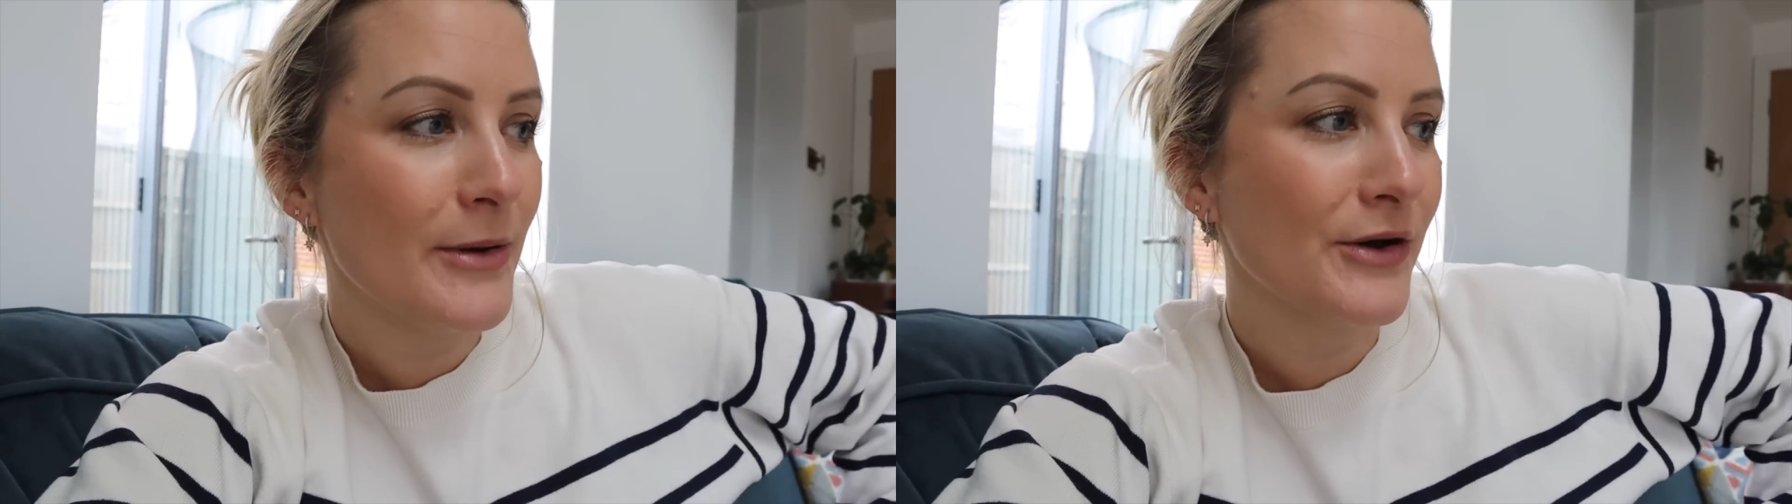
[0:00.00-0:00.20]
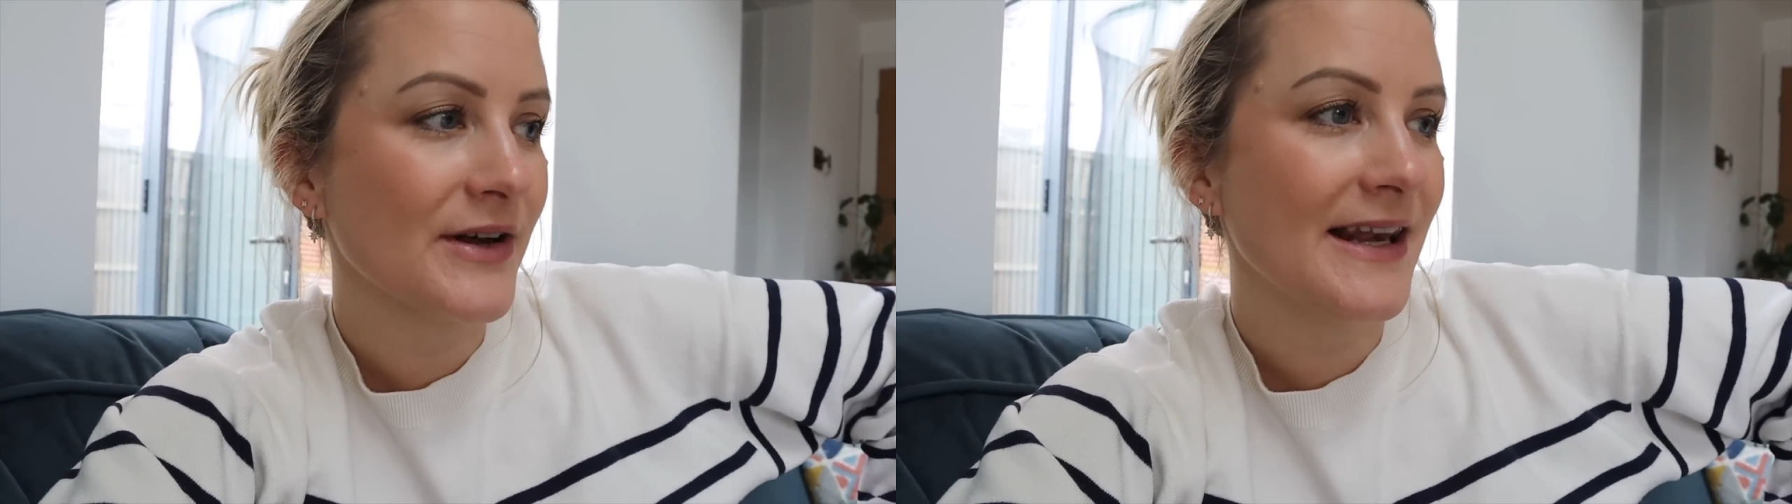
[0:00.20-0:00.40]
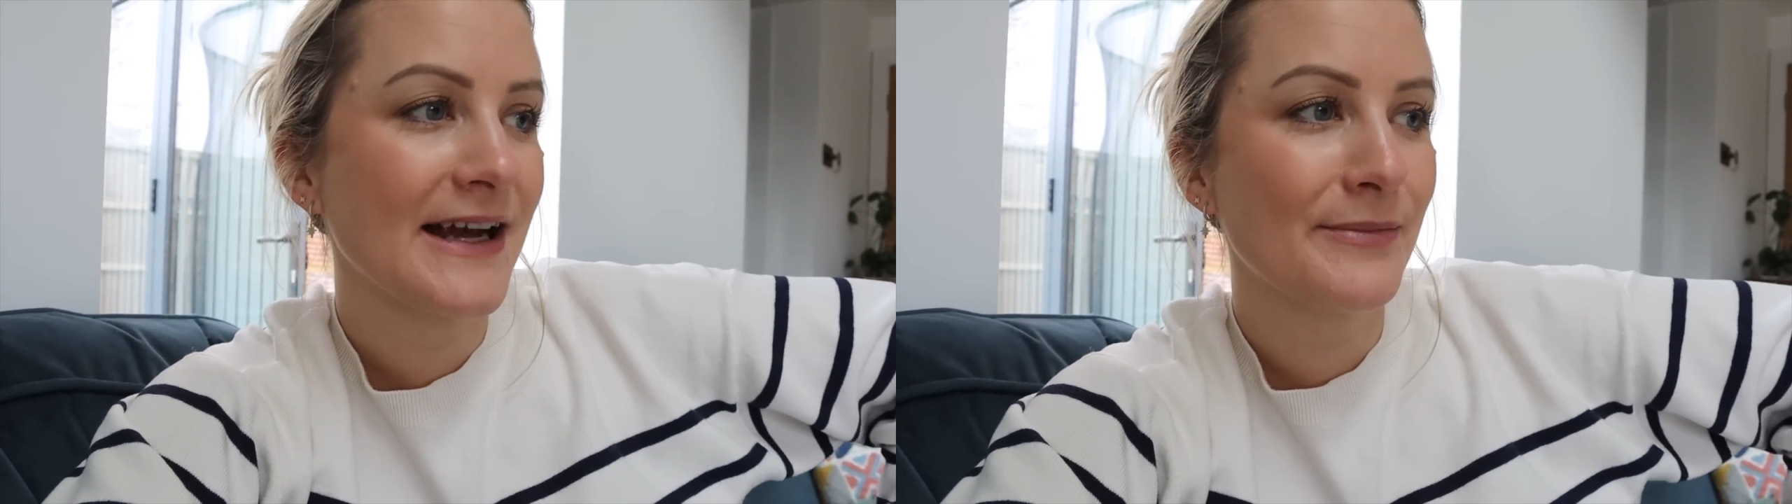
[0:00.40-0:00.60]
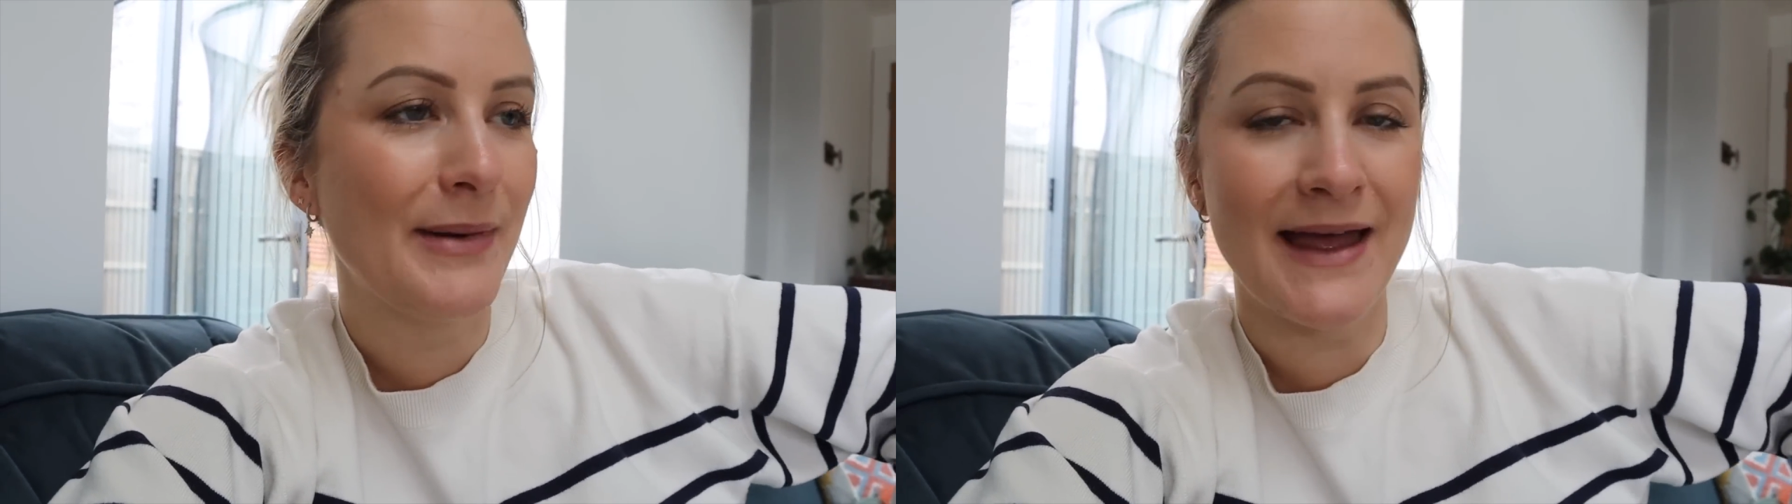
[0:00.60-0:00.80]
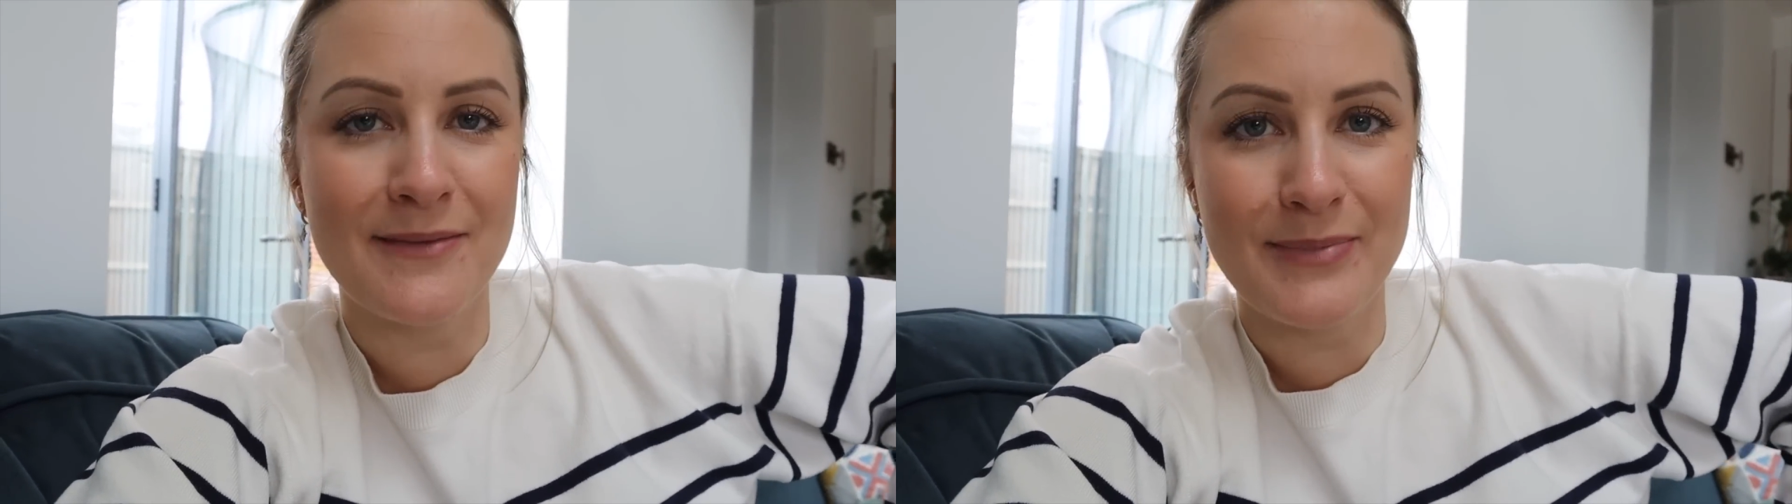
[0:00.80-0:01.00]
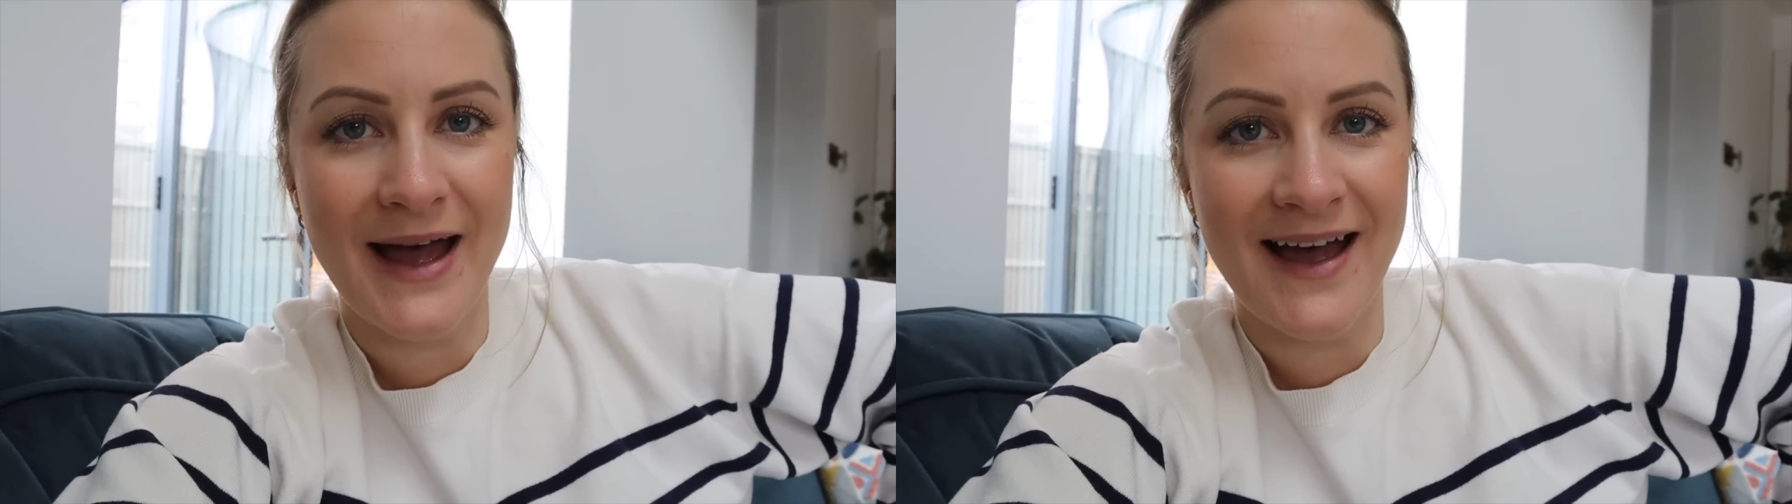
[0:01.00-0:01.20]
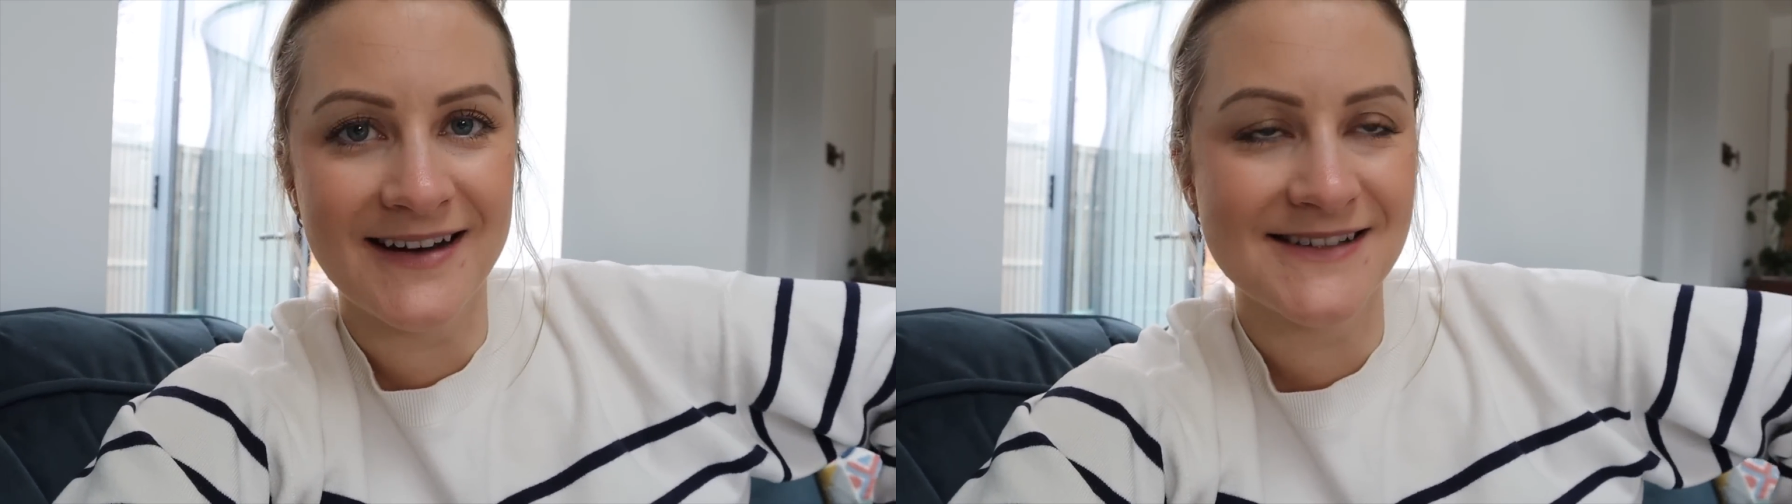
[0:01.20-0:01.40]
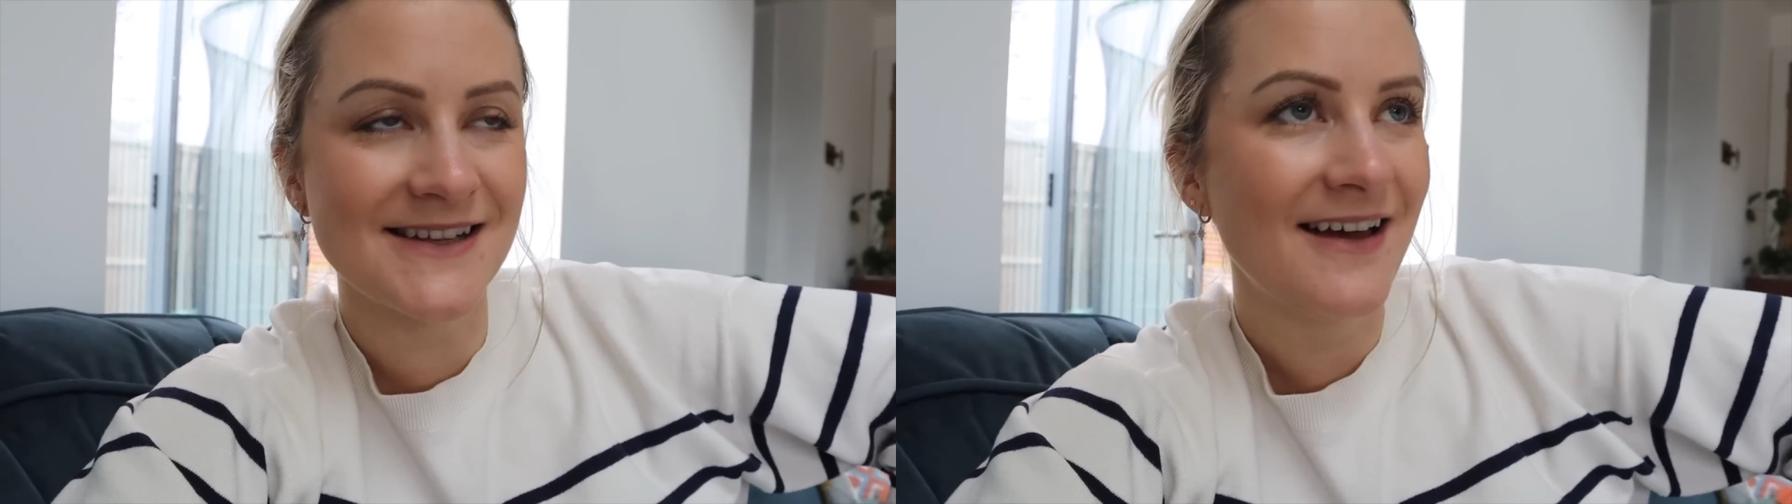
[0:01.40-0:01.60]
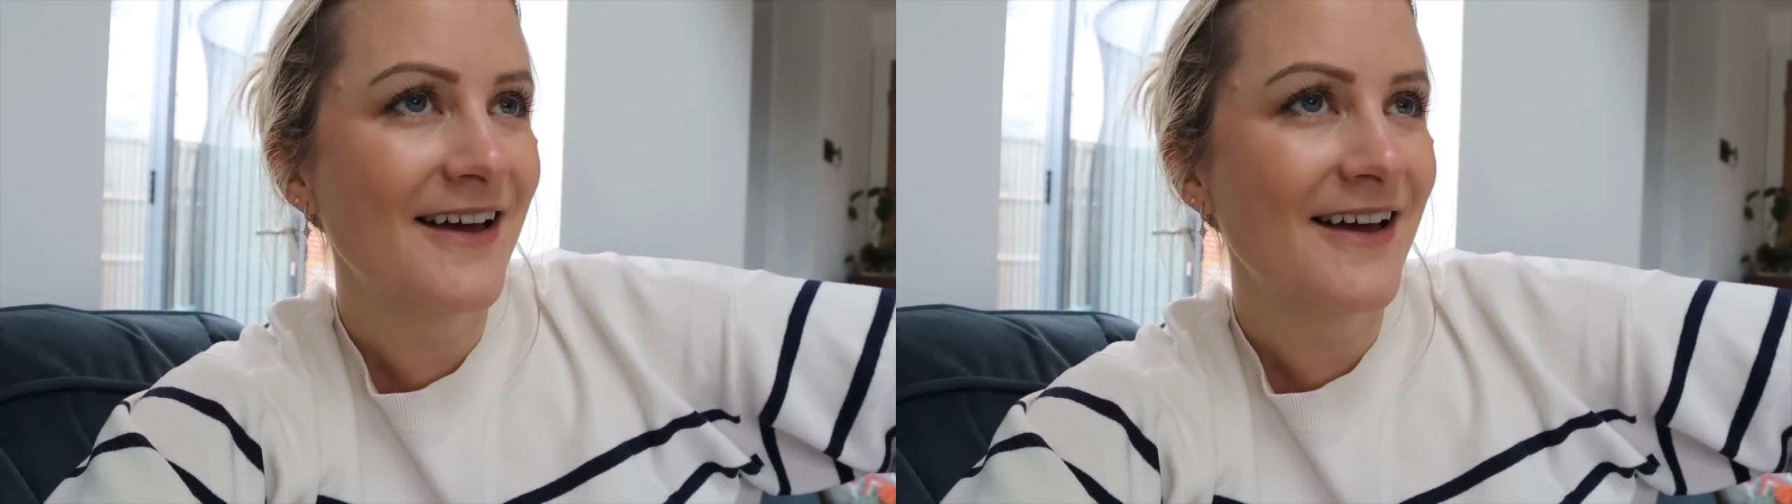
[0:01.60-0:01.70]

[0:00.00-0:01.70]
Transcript: along and lick bags,